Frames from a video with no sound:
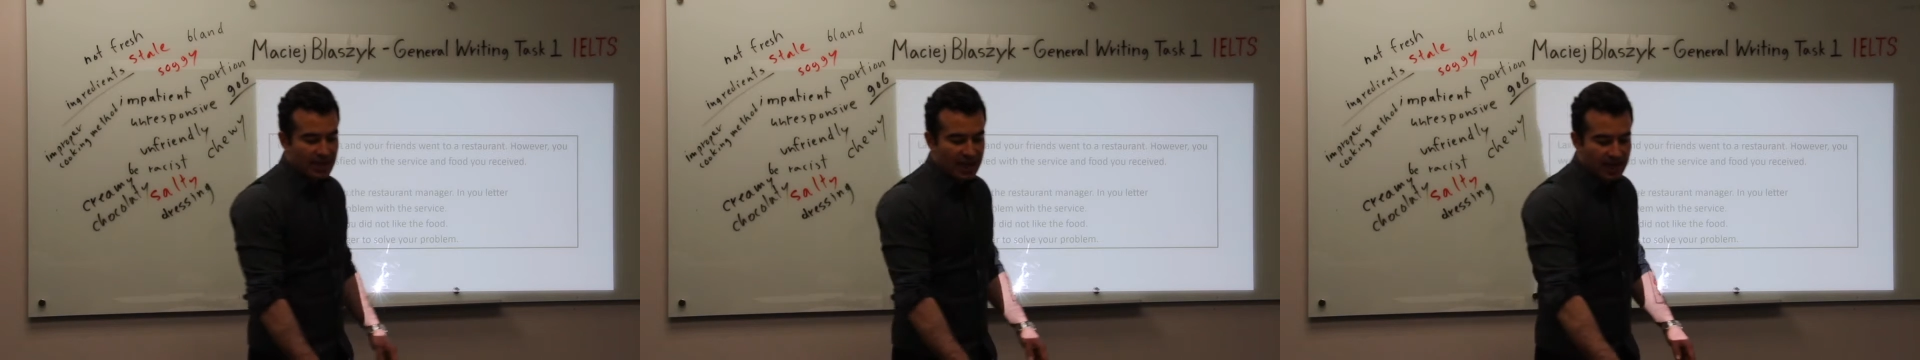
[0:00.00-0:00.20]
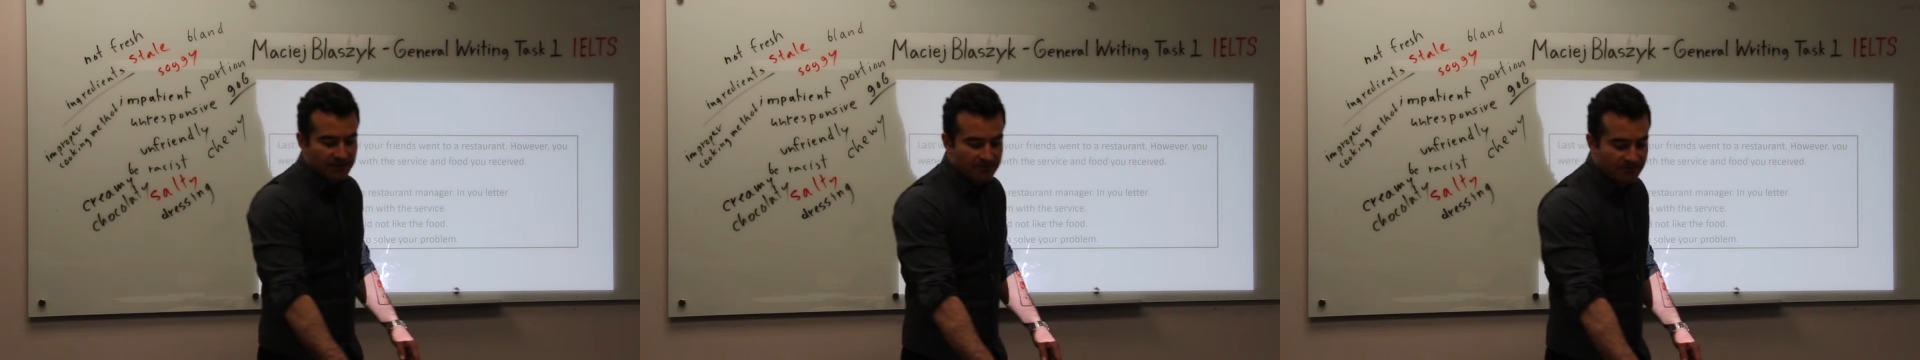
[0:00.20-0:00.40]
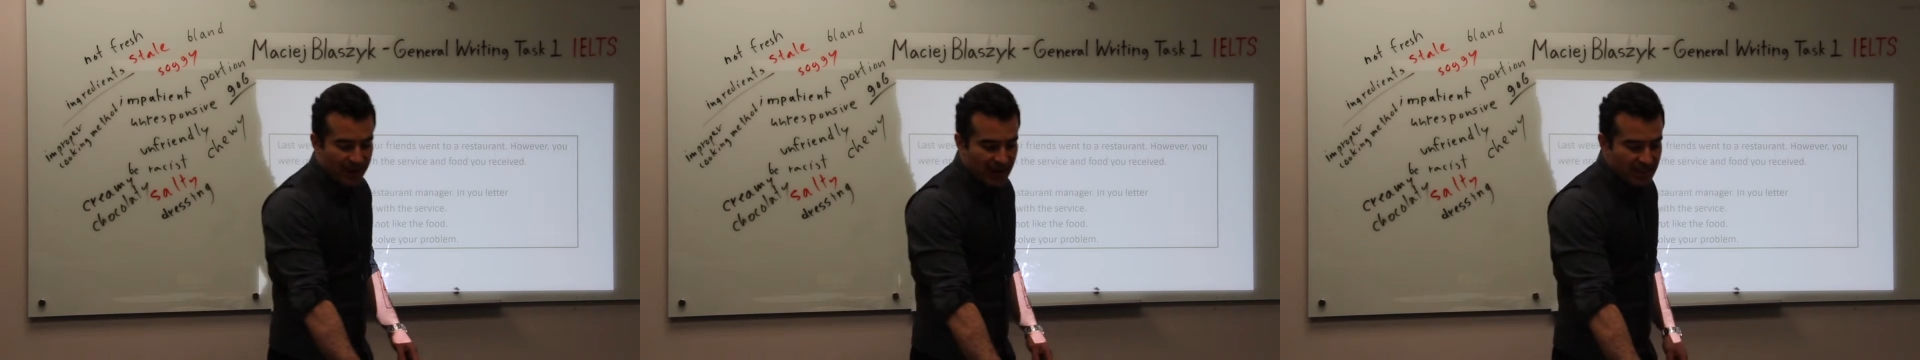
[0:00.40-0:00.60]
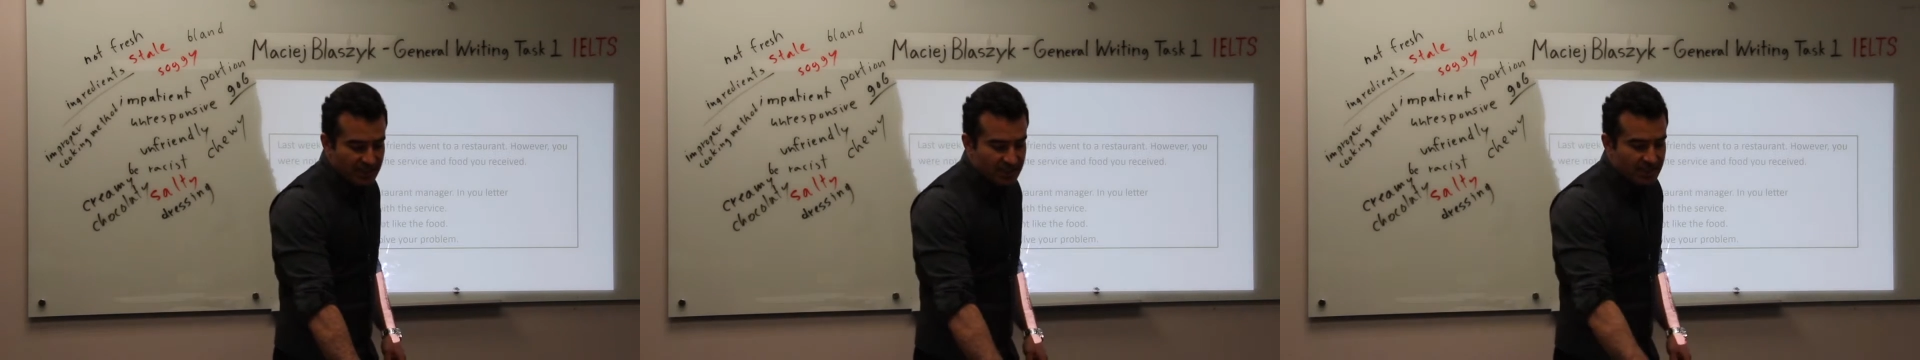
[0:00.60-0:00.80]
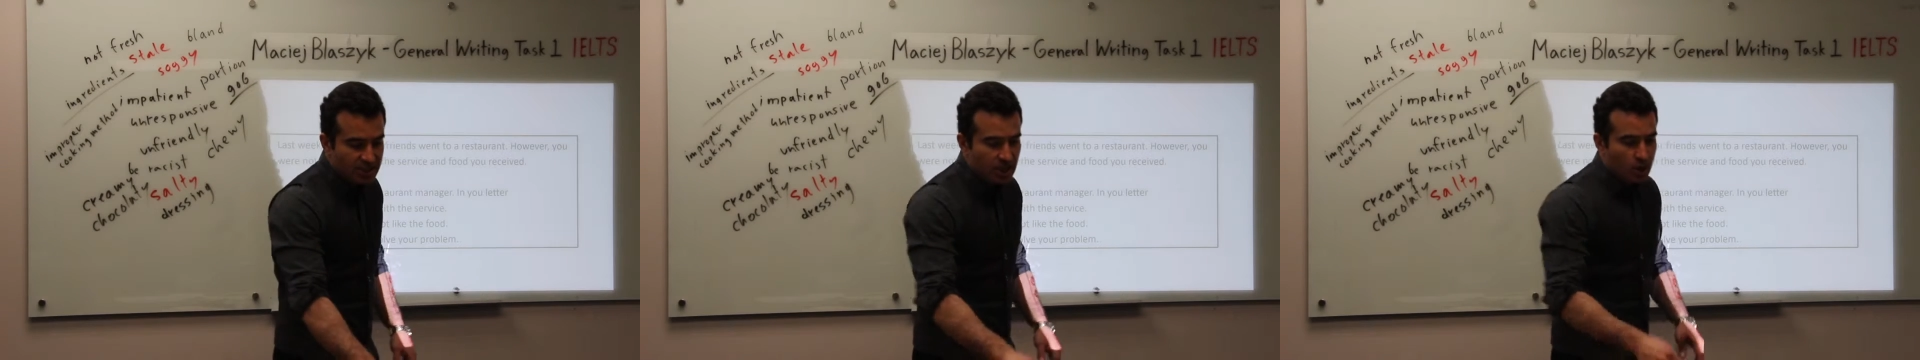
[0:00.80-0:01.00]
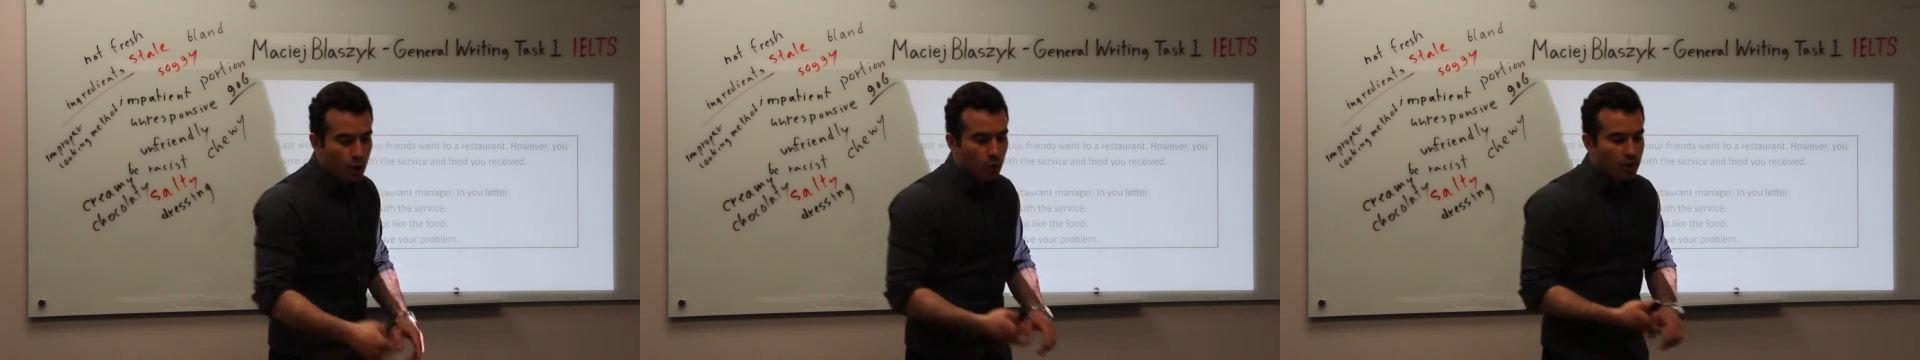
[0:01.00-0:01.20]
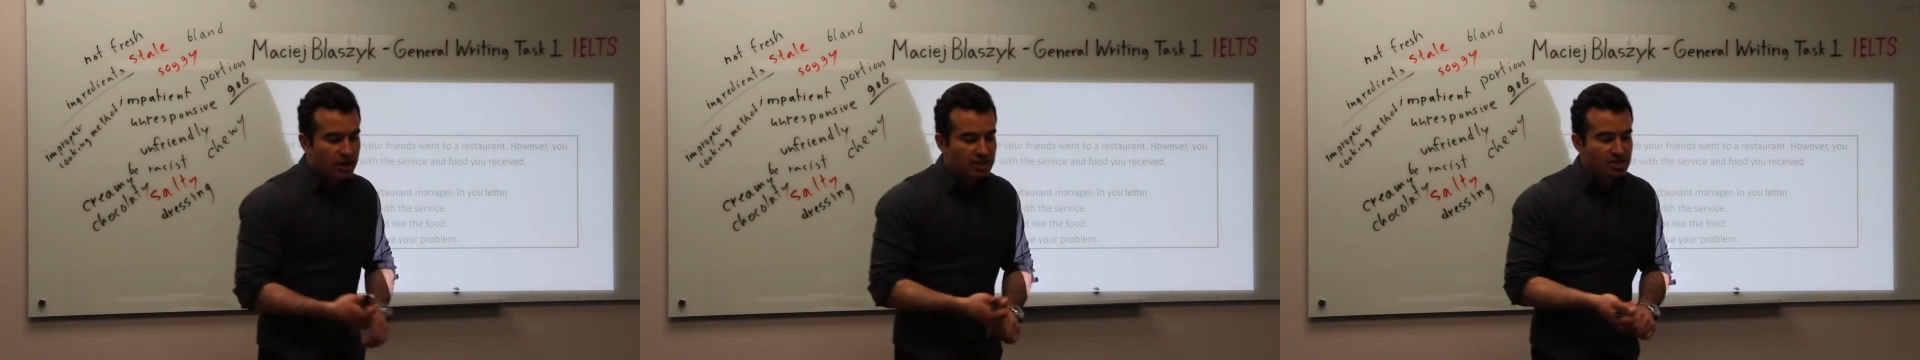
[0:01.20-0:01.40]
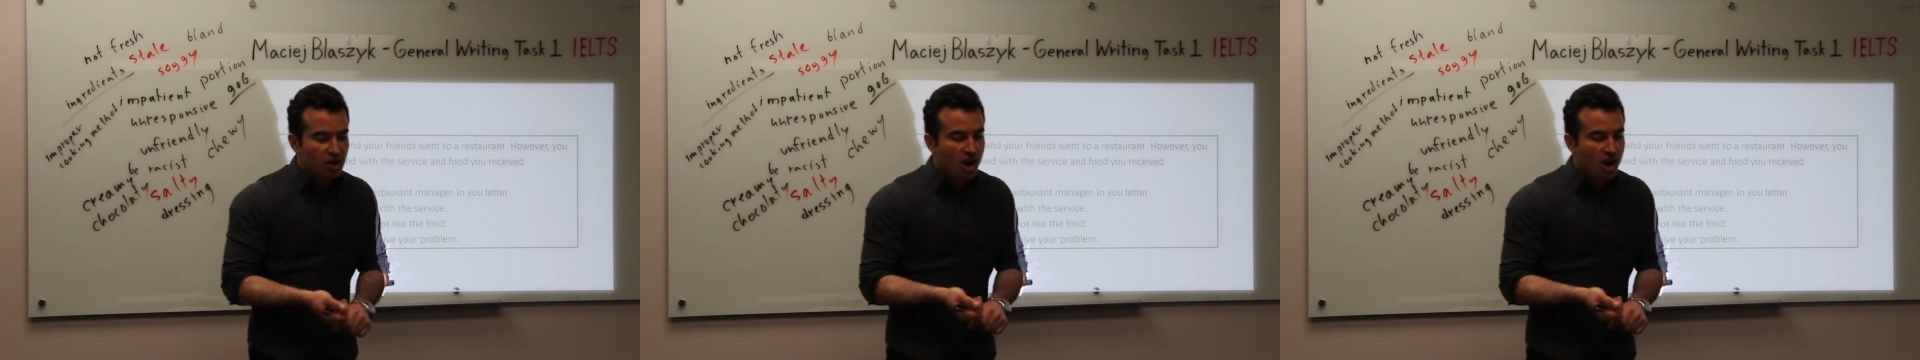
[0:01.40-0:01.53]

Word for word: And finally, we're going to